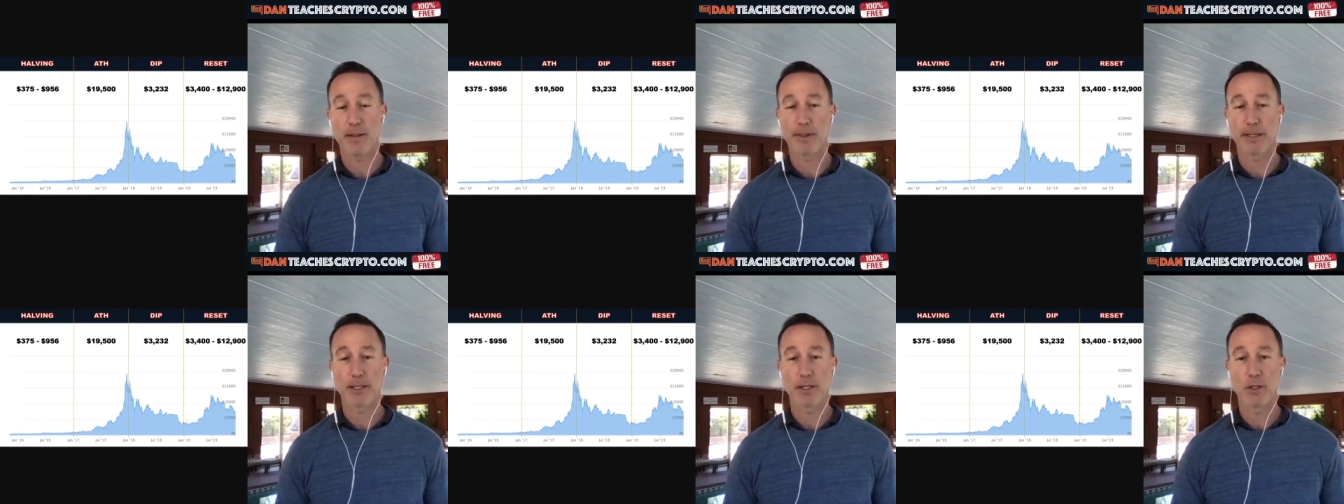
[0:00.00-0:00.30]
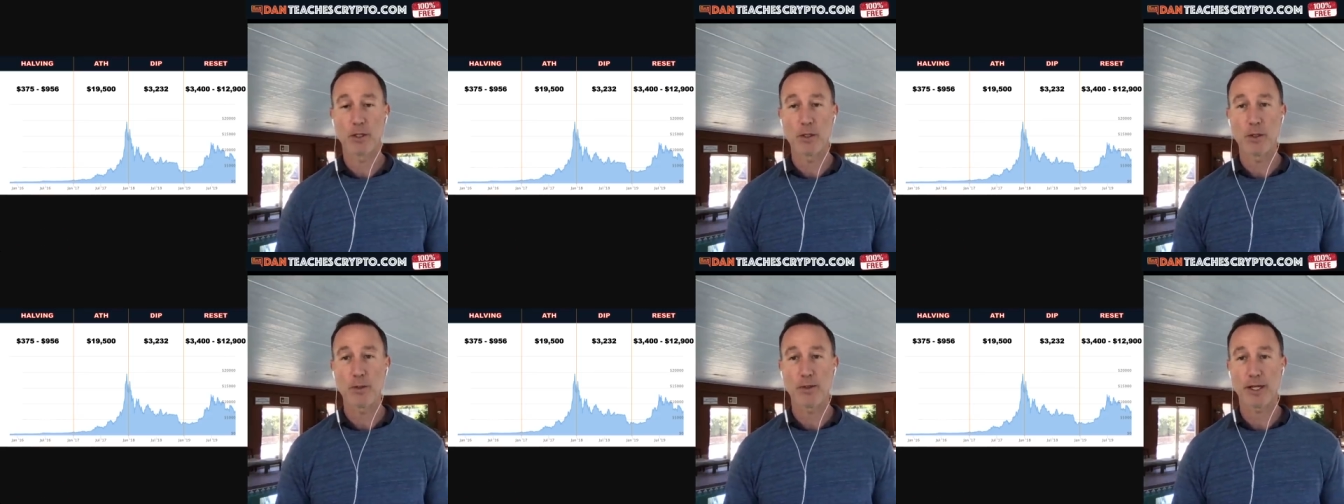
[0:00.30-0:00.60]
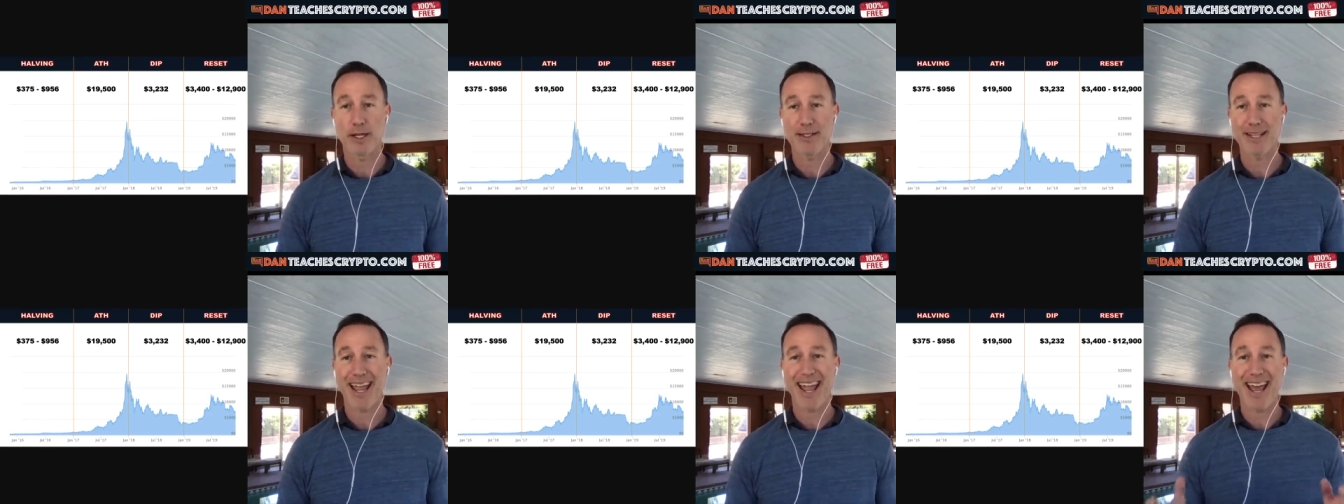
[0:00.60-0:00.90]
about the
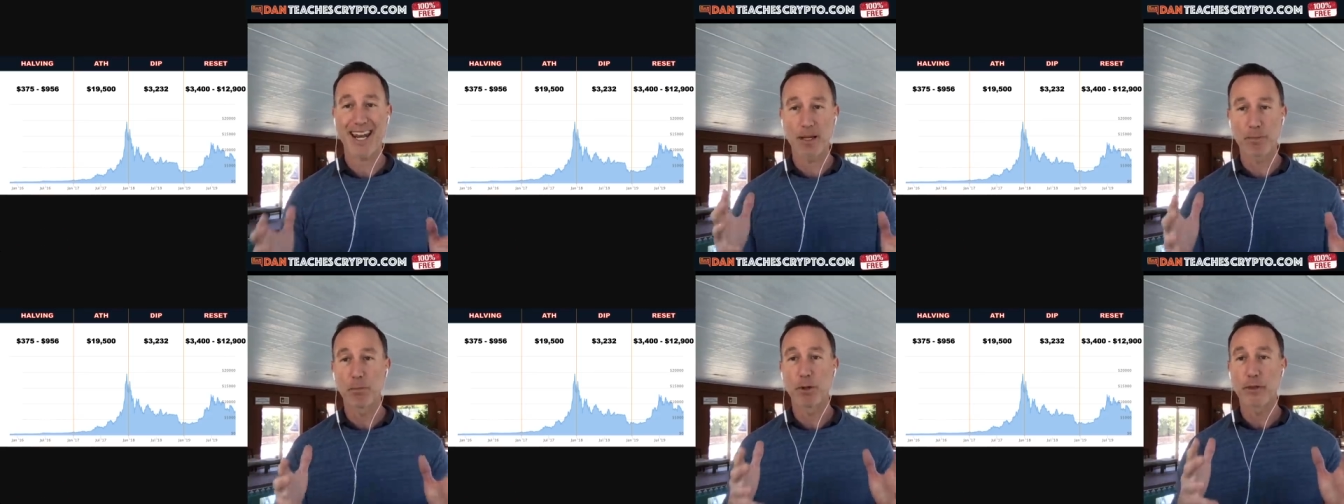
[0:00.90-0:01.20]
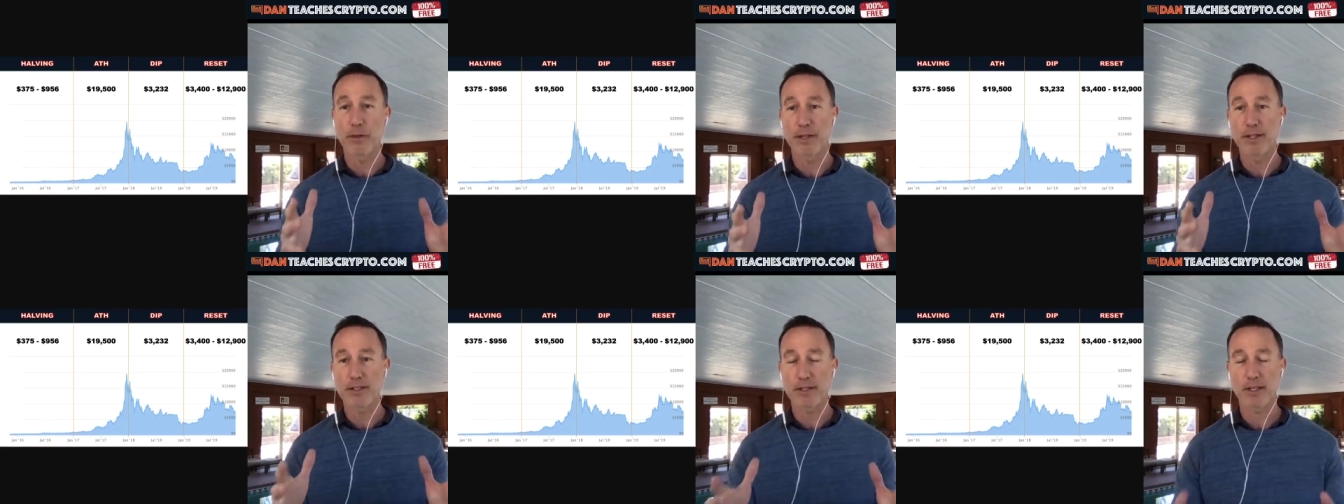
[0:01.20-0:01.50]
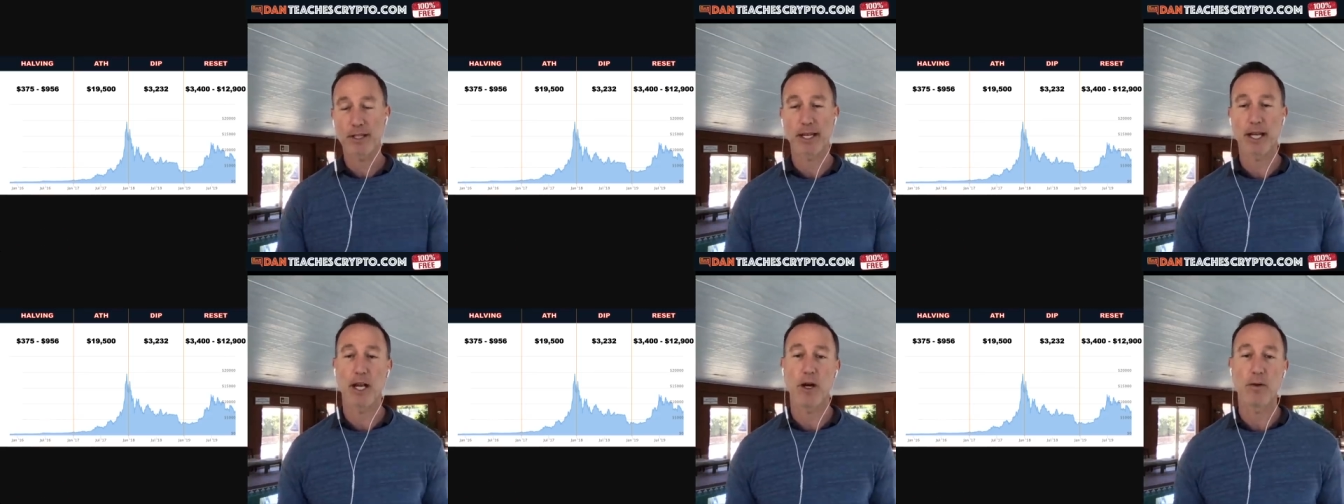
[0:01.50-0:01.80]
news. I just had to put this
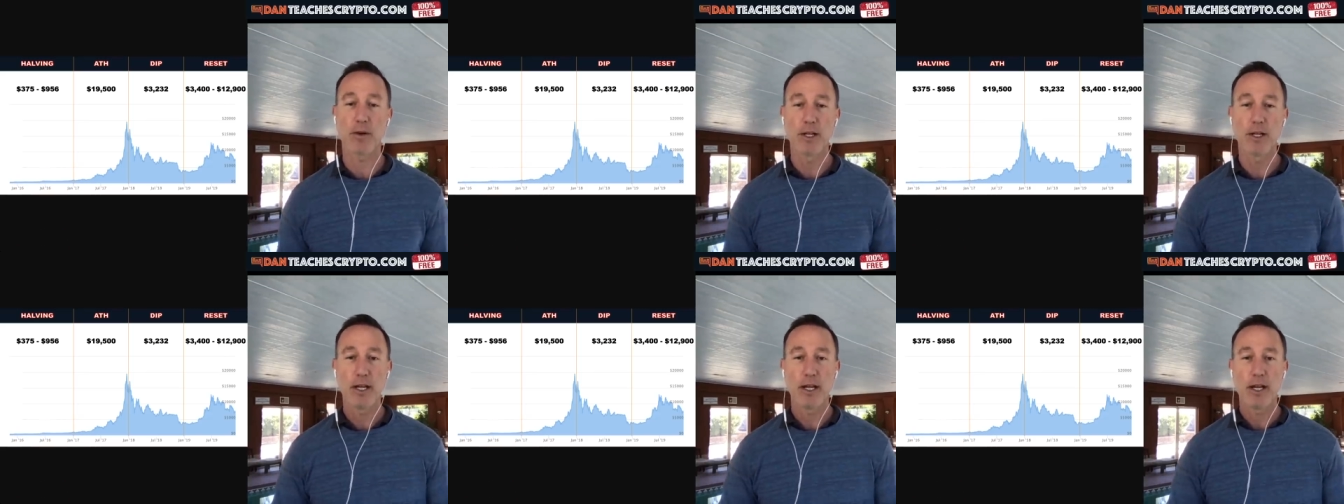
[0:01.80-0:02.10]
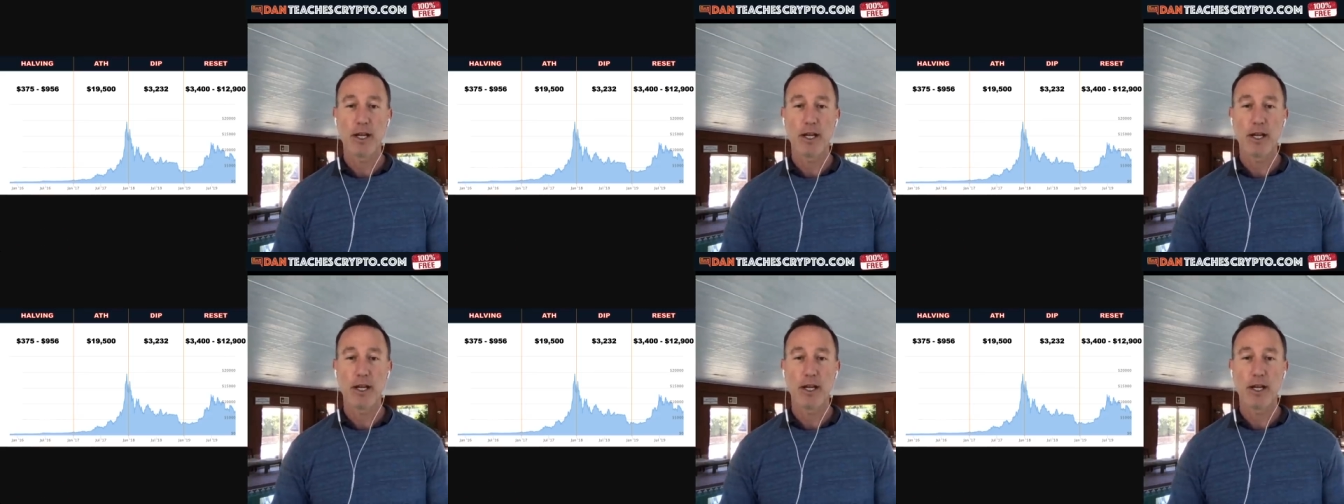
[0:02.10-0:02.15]
thing out.